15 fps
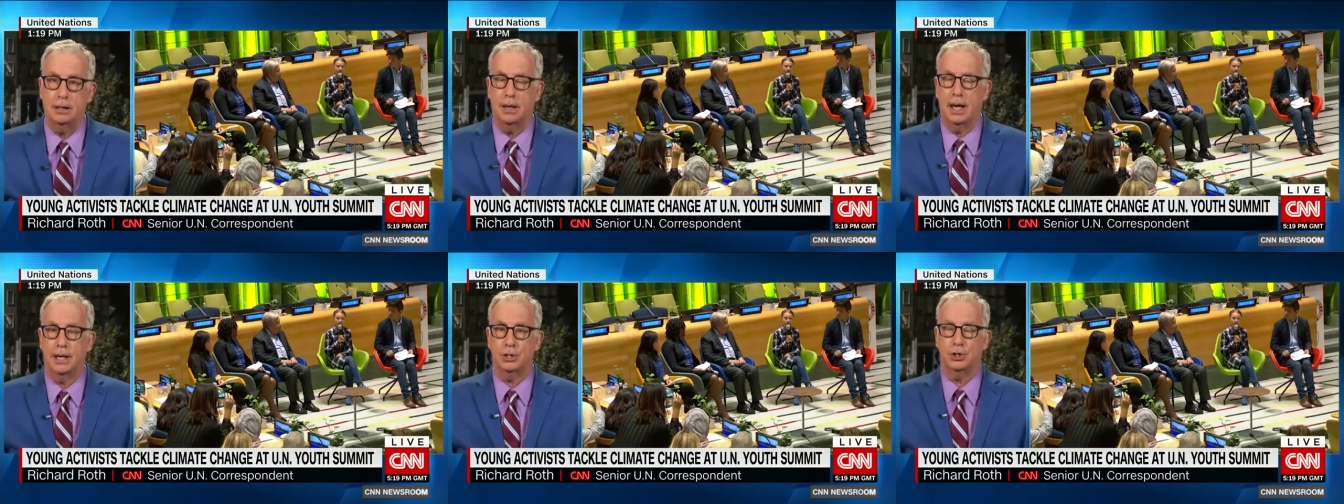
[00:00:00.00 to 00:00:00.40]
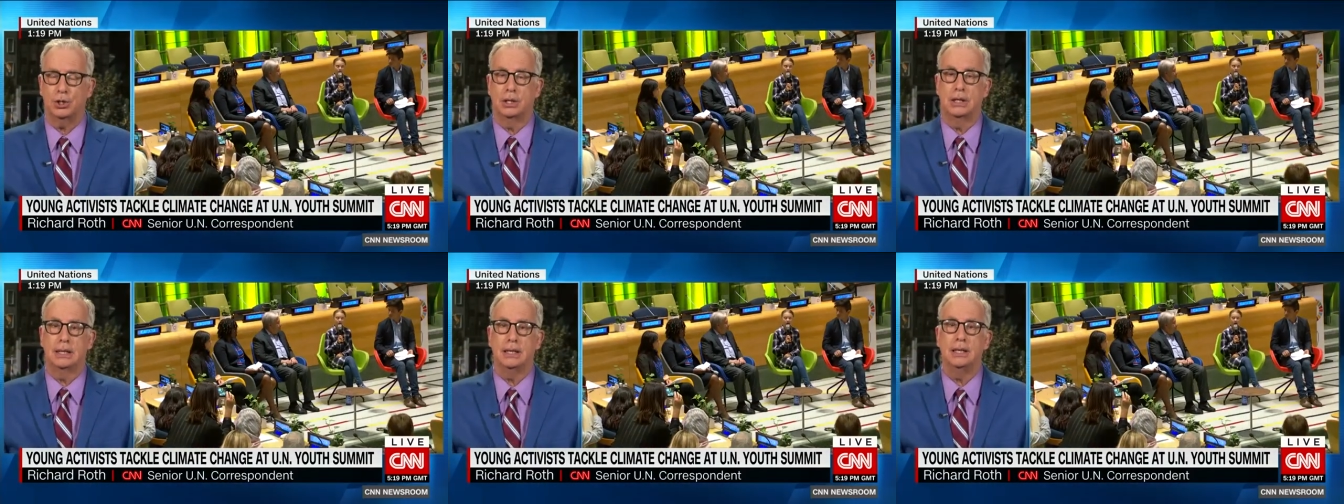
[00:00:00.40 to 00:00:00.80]

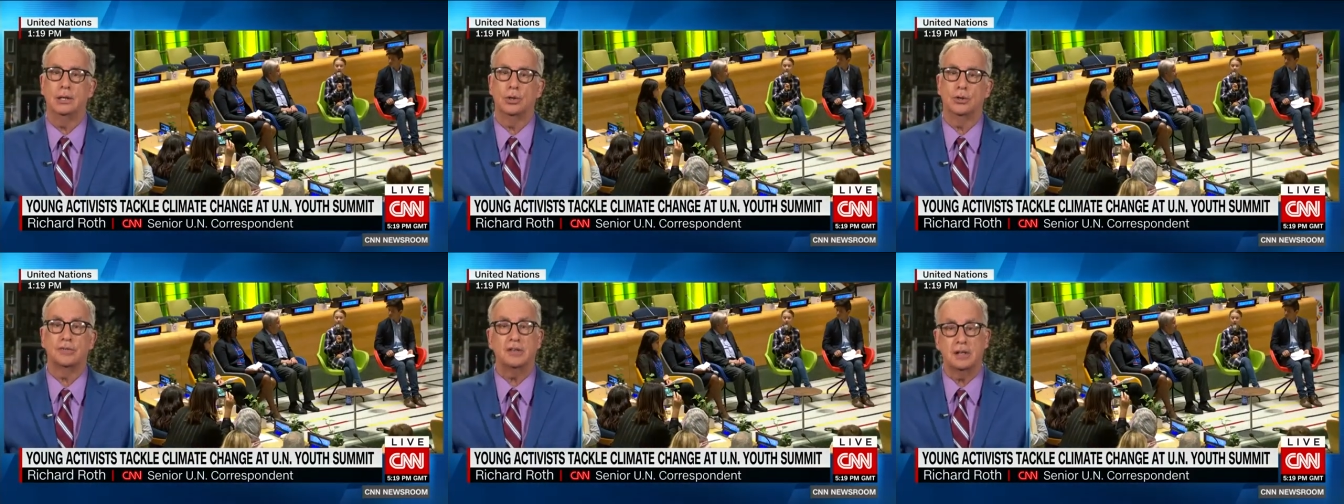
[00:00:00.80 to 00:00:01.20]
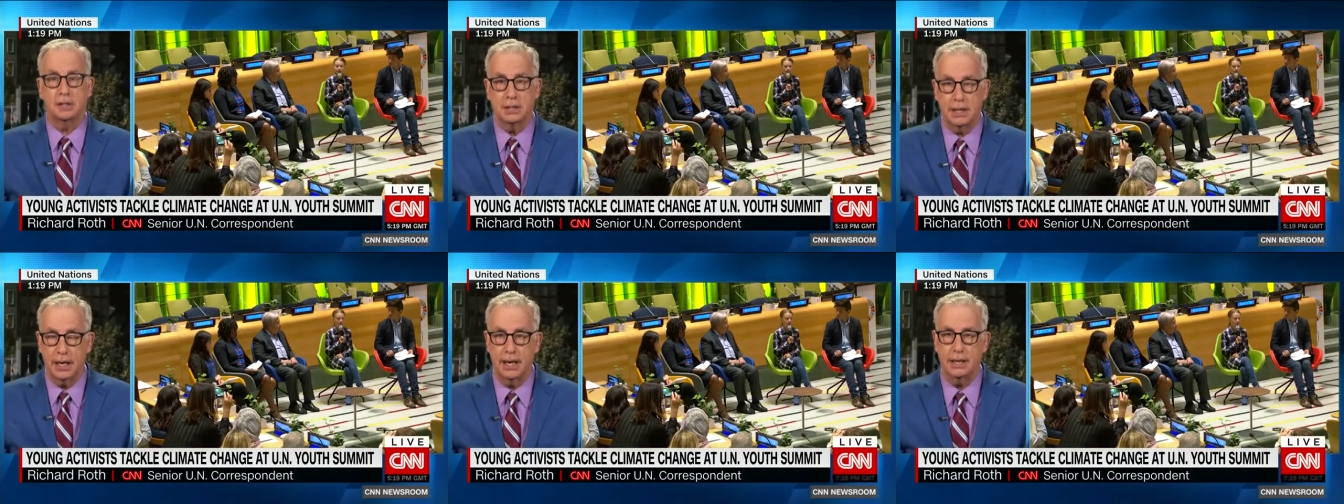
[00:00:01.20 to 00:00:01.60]
national leaders
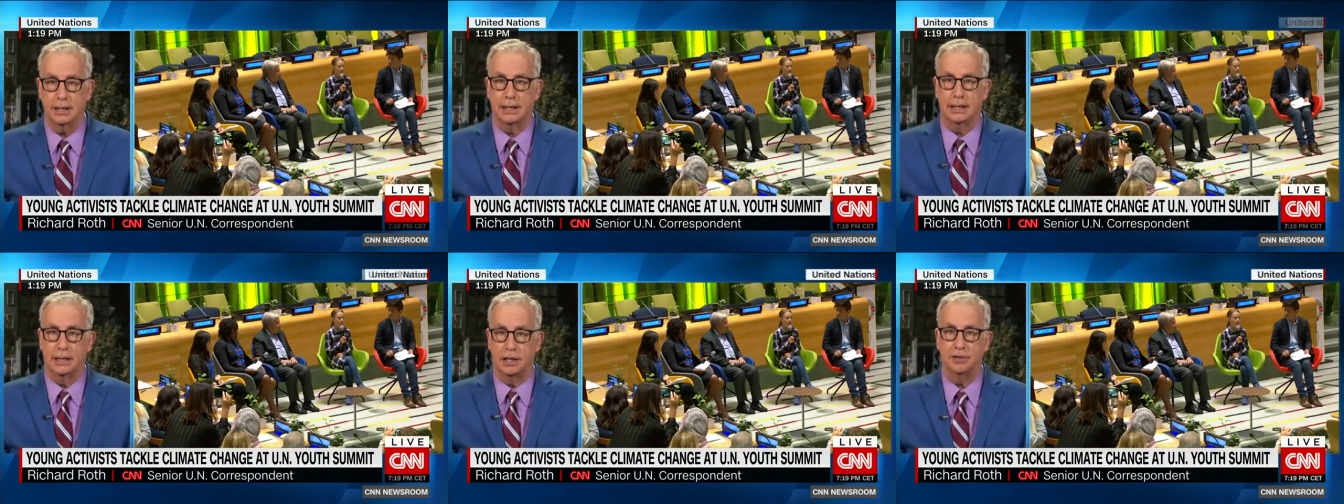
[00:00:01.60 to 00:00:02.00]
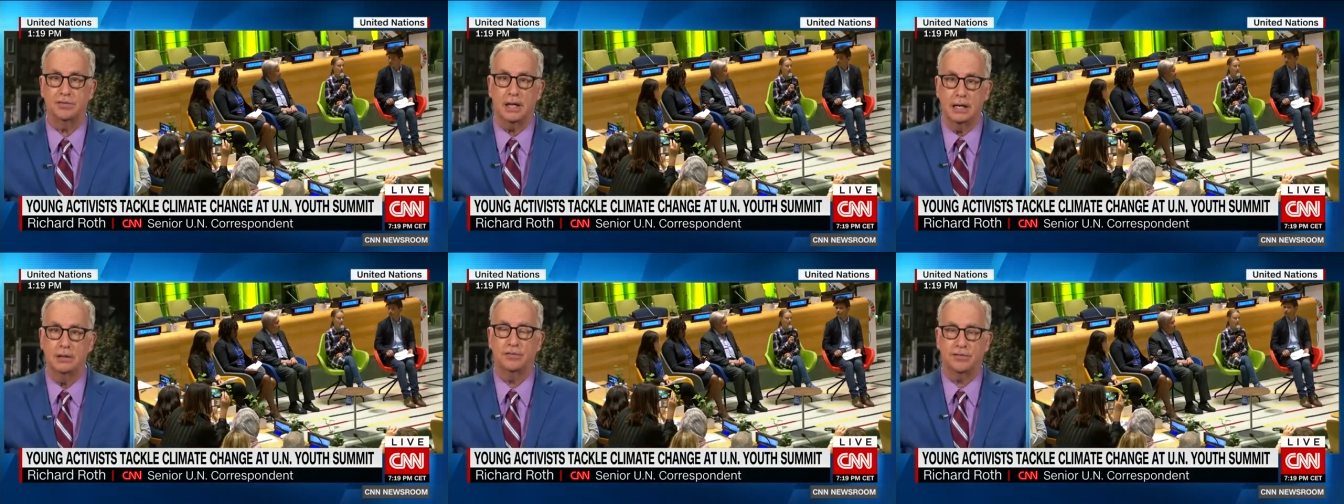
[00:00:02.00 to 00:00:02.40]
today, at least,
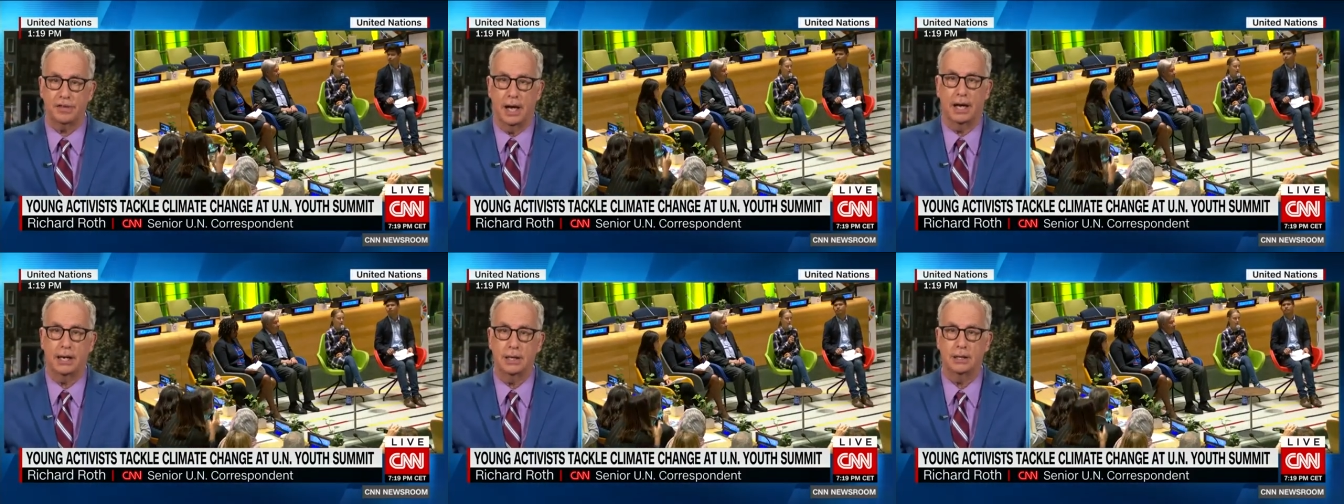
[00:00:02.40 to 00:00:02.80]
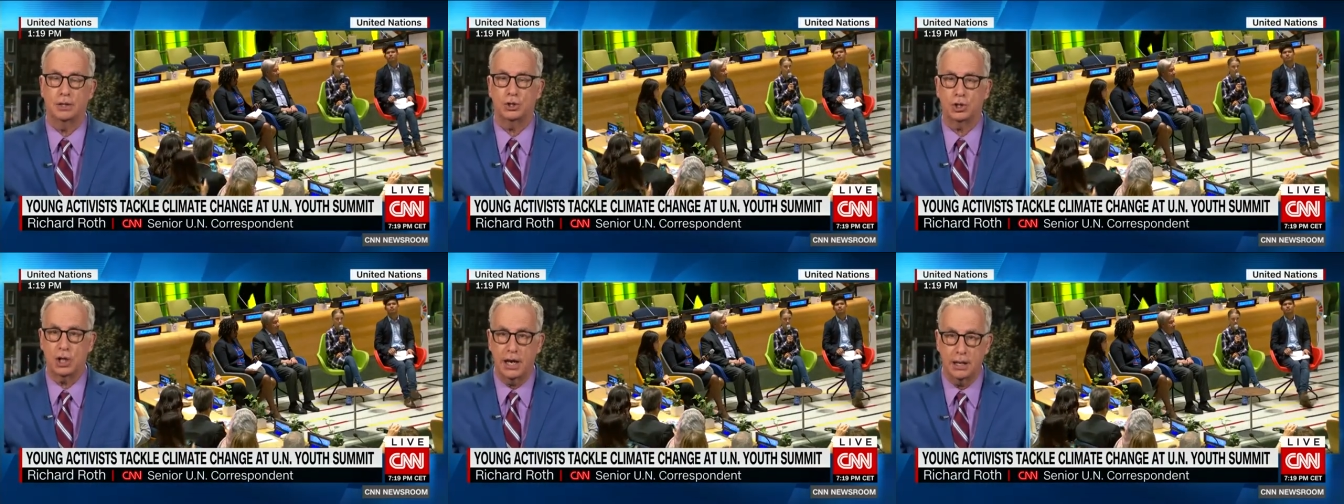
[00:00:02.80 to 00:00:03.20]
inside the
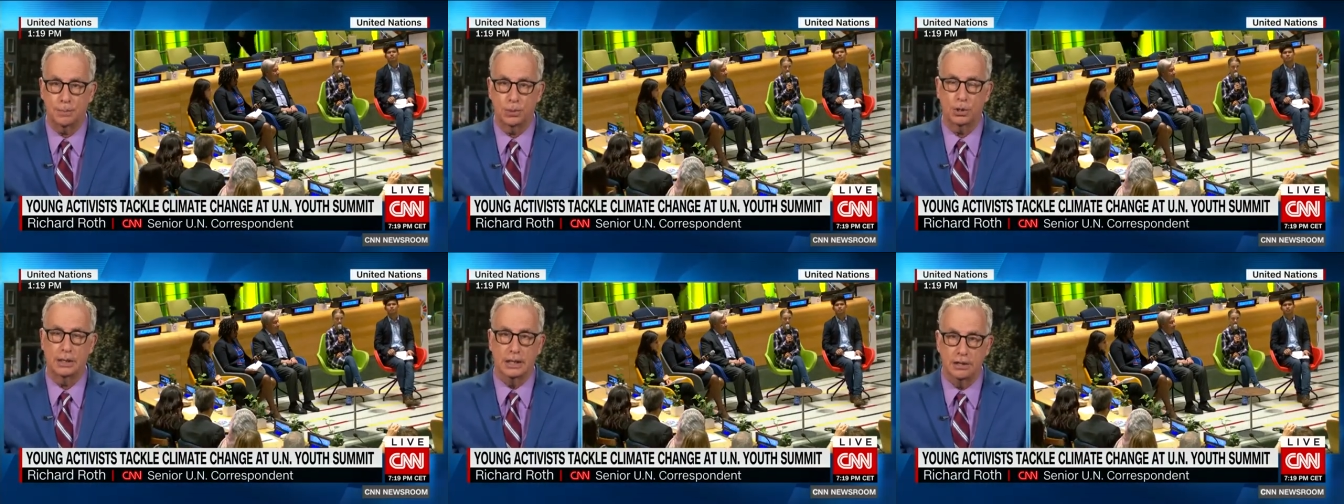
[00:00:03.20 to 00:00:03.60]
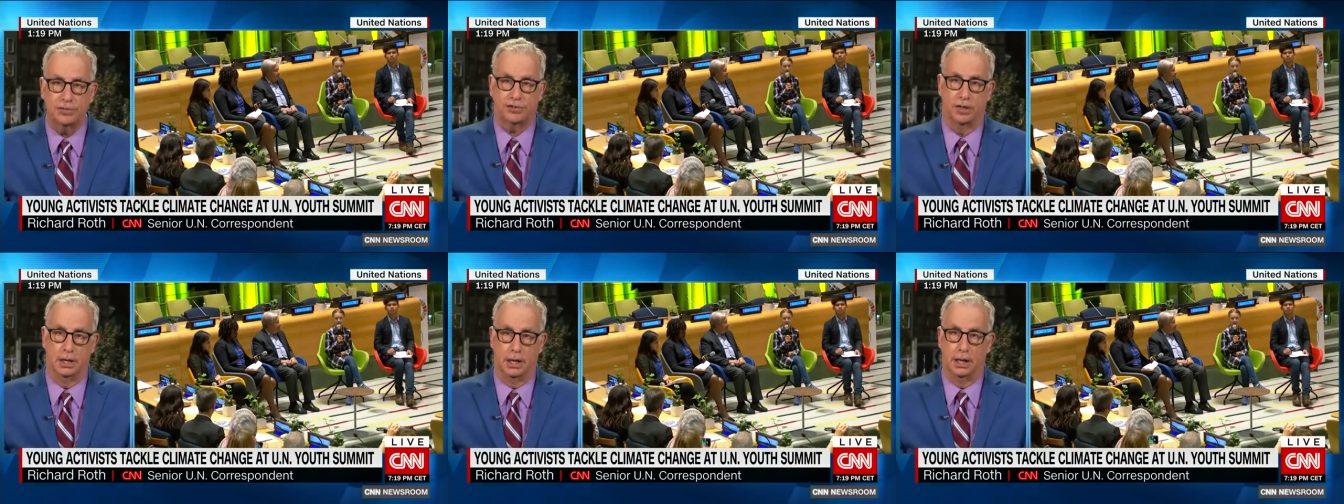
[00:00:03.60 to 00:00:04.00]
chamber
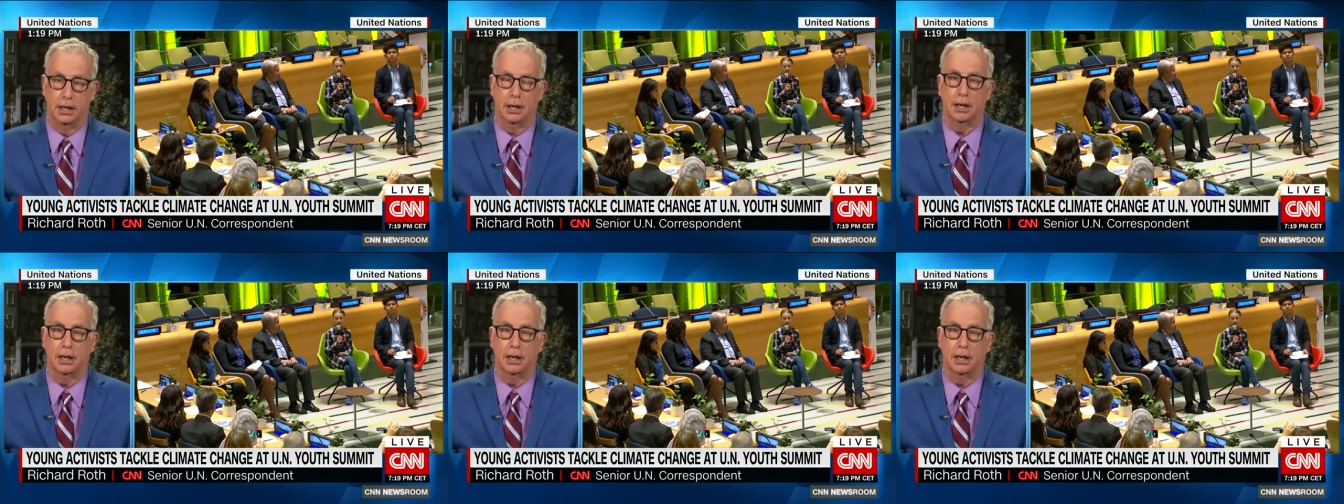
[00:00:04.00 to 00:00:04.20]
listening.